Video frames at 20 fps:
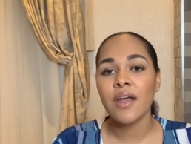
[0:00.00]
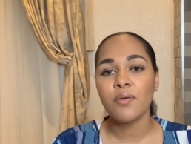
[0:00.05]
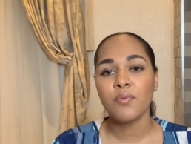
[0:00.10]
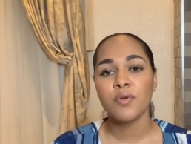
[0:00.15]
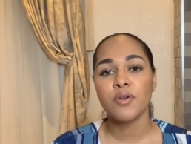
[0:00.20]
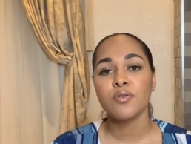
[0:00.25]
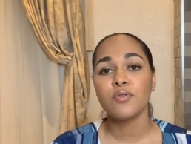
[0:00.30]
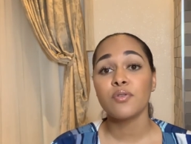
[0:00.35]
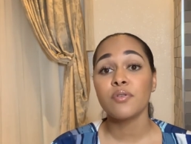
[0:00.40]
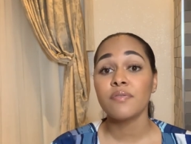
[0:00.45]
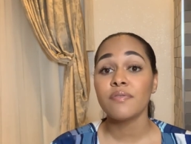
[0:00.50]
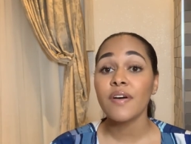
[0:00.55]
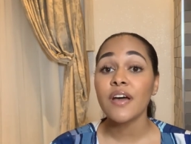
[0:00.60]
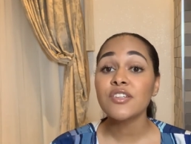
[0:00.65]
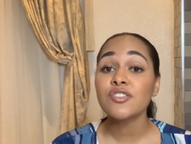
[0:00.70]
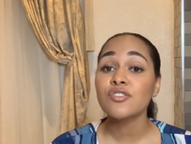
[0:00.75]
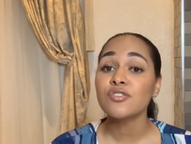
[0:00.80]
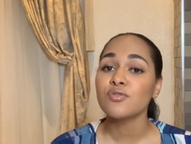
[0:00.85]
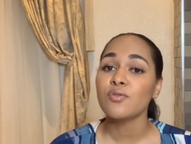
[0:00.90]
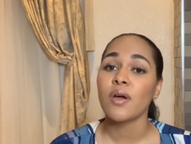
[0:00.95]
I want to go to
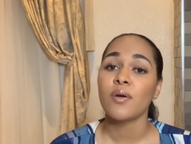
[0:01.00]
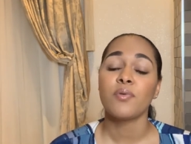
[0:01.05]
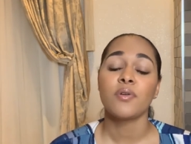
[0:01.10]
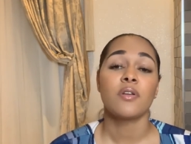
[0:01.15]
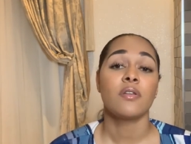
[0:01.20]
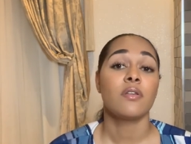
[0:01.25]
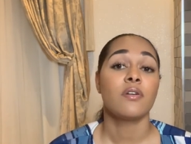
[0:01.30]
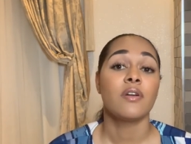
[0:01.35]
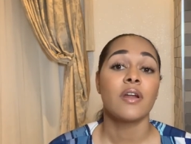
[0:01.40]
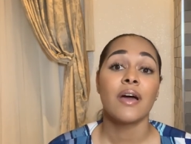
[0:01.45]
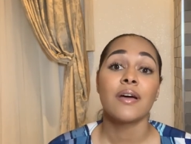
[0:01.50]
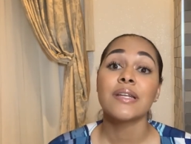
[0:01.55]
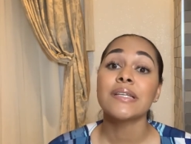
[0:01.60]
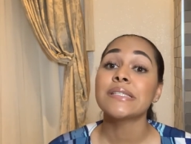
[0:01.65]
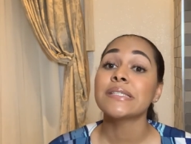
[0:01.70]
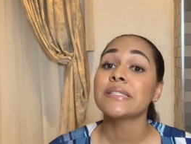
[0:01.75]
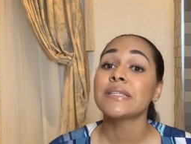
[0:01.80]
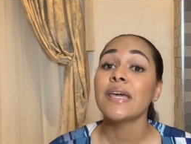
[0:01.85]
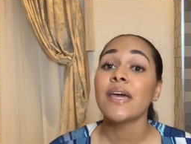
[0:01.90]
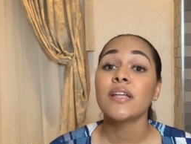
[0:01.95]
fashion school. I want to learn how to
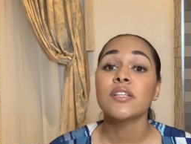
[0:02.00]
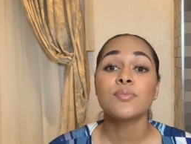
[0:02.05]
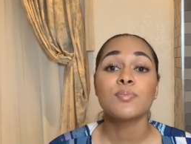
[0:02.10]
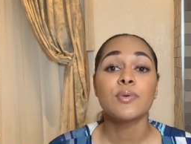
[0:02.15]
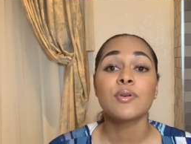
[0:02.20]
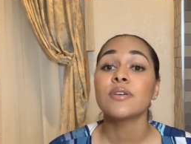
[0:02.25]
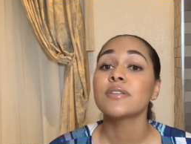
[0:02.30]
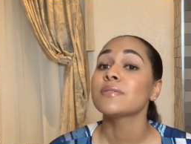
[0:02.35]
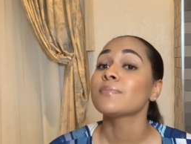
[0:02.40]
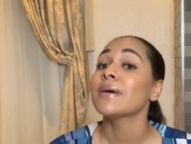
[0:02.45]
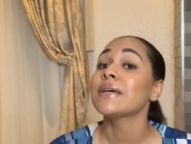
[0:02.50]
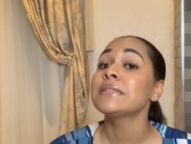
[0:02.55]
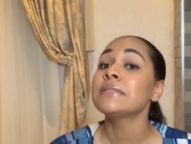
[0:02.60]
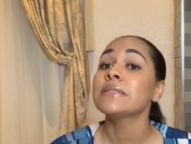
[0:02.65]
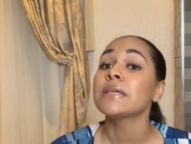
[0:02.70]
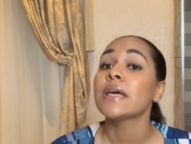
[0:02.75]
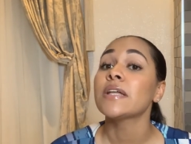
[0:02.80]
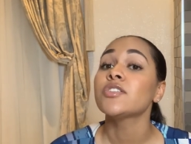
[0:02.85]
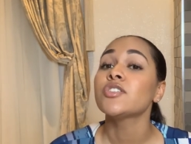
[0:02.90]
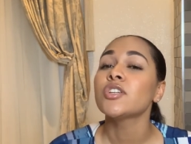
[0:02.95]
sketch because my
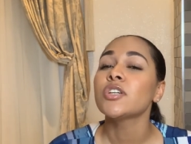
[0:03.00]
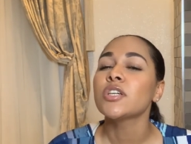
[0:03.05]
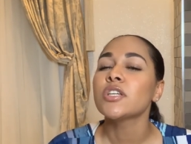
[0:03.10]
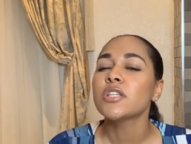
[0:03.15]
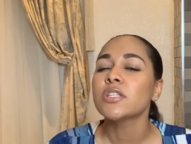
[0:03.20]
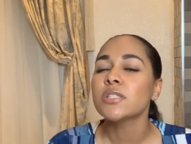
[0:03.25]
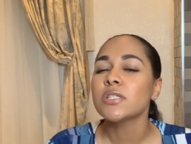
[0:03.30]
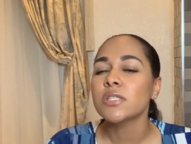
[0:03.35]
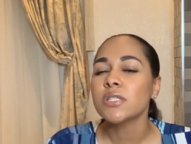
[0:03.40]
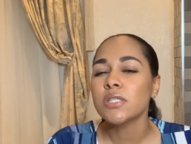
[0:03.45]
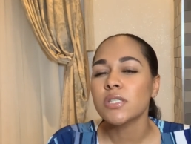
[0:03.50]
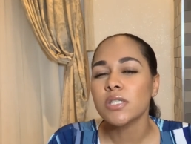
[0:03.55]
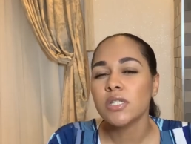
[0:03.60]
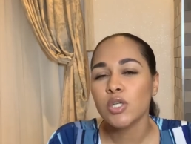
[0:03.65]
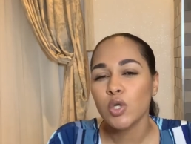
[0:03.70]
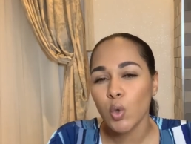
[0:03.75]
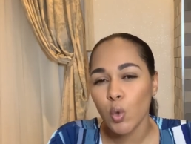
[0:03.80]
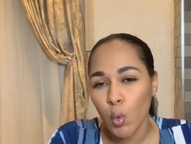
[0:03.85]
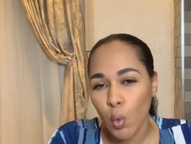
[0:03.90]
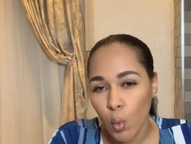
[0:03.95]
sketching
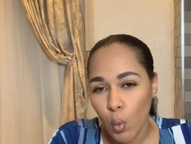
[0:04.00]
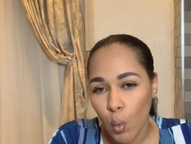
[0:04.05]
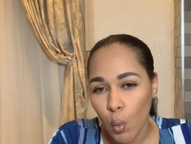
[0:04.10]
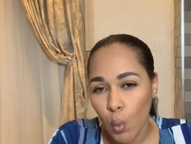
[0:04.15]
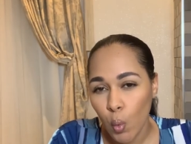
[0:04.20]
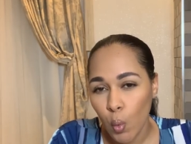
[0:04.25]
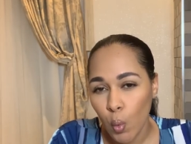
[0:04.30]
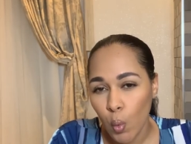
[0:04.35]
is